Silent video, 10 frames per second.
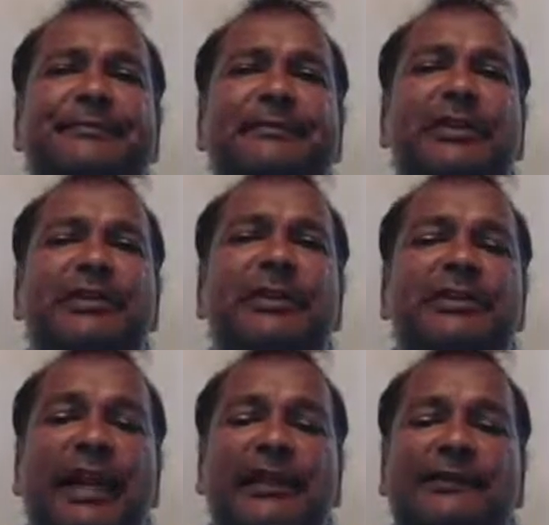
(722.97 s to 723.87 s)
which
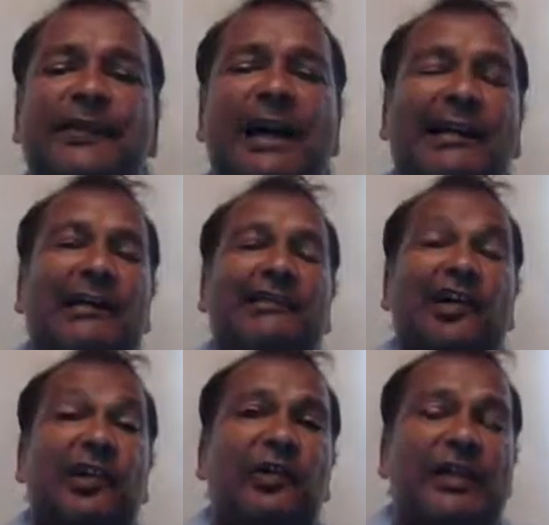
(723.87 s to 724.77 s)
I define the
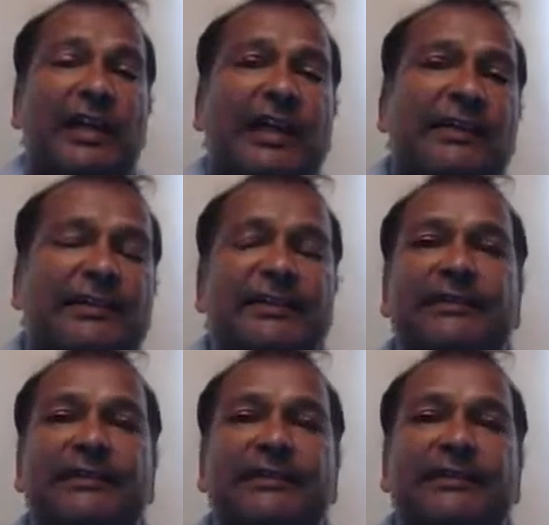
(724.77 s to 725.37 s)
zone as